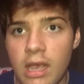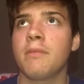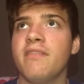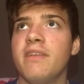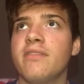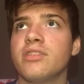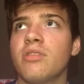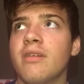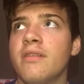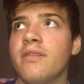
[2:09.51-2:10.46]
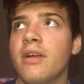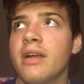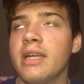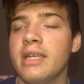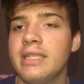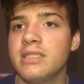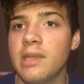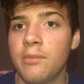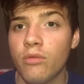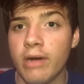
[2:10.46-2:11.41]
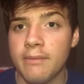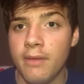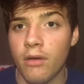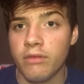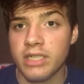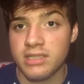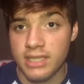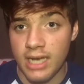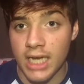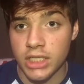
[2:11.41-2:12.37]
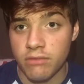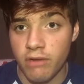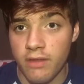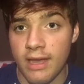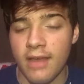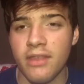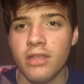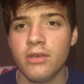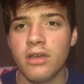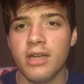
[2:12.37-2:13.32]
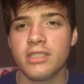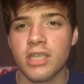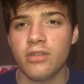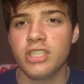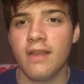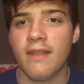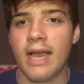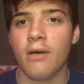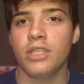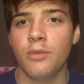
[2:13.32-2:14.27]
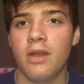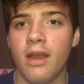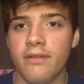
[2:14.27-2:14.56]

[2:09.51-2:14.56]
My favourite song of her is Double Rainbow, which Sia actually wrote that. I think you guys should go check that out, you will